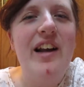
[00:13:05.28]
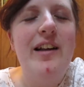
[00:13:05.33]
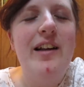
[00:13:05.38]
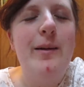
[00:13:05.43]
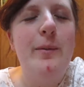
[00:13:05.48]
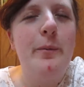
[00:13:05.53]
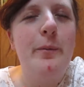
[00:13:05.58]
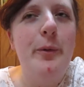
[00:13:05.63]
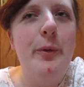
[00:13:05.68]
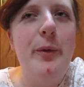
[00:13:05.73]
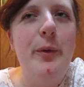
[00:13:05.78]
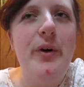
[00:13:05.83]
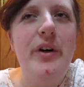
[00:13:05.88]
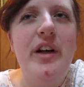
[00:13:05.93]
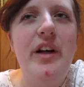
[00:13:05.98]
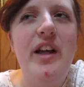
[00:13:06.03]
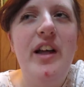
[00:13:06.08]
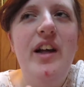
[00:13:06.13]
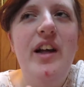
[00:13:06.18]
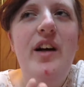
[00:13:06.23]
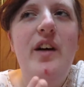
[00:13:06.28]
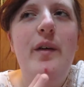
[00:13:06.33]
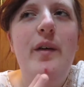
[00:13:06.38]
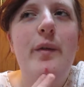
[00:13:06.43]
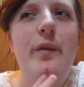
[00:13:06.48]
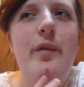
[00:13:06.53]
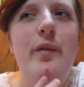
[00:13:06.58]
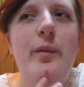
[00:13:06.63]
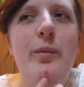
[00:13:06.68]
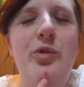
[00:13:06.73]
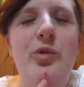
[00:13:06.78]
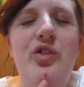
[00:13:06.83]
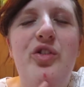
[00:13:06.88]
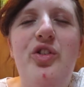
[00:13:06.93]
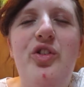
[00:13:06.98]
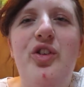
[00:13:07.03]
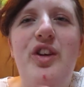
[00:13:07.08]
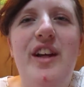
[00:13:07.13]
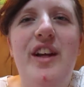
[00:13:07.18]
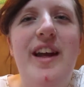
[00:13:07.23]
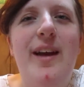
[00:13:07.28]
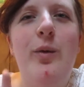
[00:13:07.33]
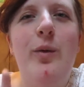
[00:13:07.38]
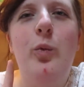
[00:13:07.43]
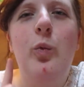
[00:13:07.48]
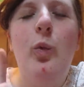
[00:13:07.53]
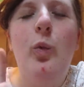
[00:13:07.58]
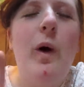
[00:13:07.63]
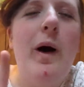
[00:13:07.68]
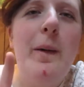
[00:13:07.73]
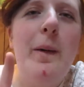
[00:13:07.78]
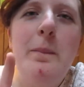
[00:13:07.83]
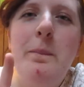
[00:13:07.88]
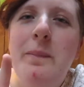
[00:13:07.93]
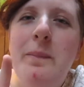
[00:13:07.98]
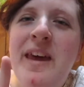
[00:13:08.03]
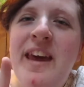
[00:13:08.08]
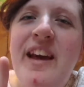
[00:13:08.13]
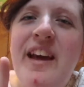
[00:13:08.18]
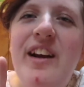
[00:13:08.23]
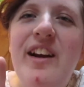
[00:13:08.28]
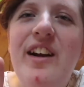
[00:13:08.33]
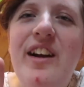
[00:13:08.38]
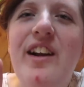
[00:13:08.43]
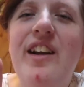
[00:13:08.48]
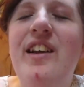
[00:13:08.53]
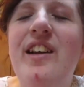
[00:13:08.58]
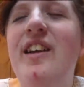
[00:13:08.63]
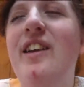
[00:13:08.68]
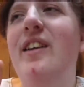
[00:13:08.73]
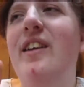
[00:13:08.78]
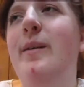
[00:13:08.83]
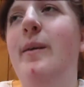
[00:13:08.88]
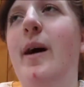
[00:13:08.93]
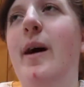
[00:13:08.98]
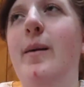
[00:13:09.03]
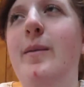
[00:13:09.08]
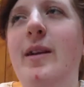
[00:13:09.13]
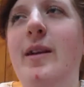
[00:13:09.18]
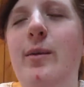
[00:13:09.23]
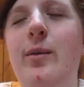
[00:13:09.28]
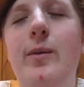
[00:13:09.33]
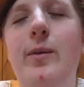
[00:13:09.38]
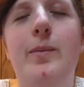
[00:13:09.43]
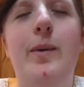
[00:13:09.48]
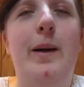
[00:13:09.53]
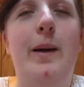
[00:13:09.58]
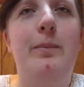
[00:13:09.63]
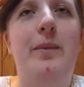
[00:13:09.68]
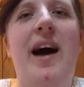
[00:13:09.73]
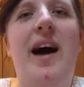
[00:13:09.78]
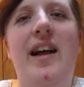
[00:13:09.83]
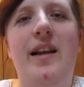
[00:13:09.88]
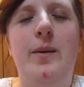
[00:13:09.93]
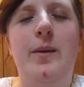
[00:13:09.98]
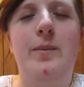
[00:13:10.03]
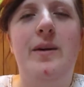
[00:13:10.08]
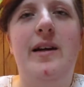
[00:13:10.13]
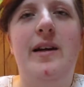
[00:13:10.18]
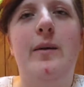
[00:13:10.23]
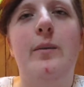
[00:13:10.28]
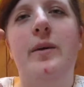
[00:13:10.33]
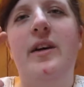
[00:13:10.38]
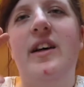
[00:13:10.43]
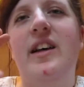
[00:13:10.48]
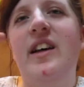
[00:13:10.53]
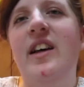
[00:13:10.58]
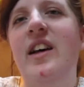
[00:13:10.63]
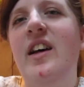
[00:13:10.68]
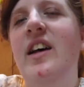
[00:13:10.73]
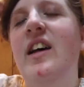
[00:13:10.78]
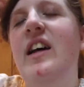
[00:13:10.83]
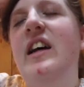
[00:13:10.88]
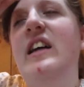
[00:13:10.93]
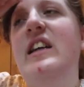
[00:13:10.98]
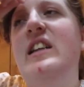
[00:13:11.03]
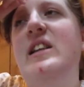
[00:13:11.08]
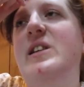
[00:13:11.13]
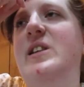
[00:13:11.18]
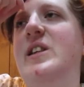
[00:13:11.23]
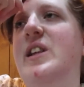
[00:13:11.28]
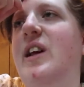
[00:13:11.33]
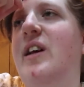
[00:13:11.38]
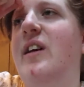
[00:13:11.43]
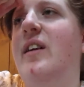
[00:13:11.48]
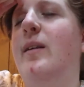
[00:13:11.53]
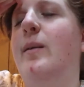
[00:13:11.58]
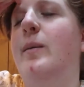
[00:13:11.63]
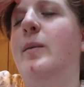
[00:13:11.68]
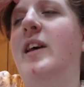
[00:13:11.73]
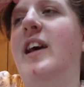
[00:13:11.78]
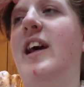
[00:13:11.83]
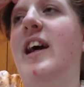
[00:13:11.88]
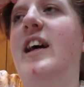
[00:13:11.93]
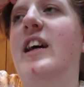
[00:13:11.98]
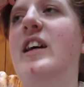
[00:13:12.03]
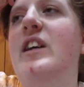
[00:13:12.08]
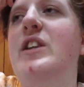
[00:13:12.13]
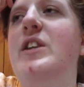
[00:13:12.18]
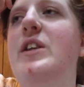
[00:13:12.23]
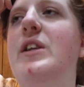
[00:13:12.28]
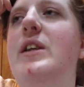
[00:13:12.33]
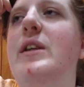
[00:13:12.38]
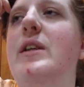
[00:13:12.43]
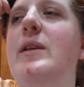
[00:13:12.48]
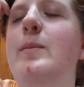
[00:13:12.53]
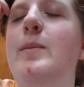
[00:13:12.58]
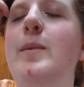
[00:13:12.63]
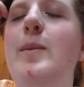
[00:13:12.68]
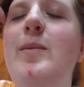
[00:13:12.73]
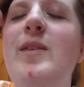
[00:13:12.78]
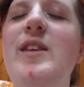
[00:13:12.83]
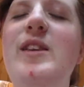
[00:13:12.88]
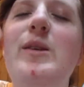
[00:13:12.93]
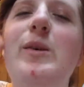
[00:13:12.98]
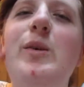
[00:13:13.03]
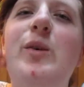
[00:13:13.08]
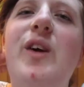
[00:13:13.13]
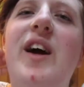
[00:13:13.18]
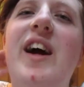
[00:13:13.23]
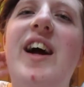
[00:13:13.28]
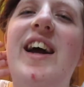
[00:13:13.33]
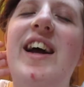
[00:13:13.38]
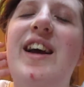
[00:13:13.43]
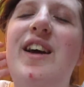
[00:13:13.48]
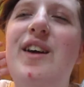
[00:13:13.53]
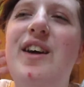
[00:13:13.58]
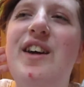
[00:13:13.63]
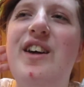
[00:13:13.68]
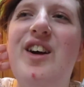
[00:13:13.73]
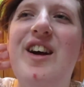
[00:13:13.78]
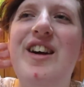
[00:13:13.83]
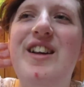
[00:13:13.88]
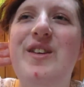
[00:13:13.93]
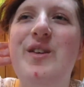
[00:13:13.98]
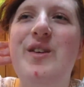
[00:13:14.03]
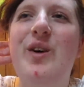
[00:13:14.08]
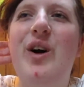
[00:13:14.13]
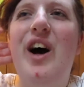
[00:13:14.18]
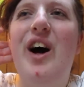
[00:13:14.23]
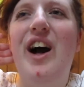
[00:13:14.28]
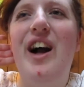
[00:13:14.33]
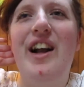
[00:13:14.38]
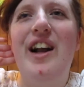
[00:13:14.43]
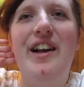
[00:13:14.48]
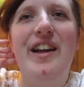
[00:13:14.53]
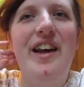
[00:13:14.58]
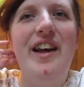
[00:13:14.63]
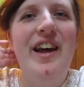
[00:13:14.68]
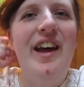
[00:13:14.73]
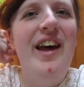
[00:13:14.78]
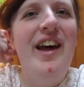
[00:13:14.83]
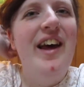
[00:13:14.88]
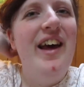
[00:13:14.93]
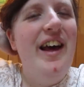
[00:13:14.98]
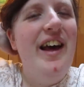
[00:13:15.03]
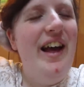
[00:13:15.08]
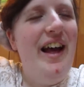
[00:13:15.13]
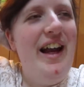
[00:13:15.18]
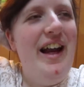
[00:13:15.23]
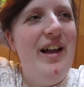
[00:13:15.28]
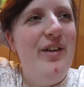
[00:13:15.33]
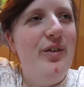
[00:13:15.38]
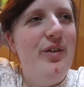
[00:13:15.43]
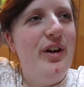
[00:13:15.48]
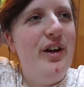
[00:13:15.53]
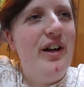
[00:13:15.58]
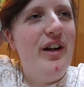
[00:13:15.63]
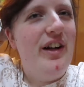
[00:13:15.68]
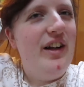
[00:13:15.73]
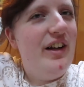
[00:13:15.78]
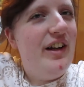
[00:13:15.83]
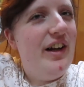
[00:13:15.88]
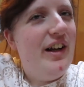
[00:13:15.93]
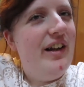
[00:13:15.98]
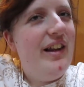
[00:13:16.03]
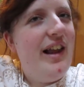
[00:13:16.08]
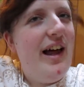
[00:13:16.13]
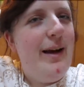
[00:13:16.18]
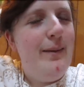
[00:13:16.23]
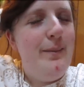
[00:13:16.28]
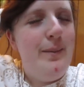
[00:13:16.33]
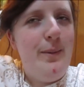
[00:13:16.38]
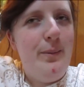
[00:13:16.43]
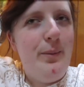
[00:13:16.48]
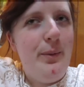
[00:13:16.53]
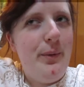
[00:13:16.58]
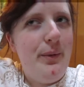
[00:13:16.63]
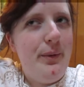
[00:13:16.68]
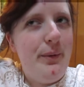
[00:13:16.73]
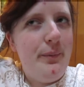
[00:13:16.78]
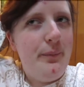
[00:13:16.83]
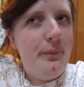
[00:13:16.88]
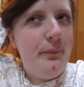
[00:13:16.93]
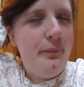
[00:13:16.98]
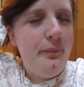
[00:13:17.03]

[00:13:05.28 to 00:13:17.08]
in the pool from just drinking one beer? I mean, it was a big bottle of beer, but still, oh my gosh, it made me so cry, cry so hard. And I've heard a lot of people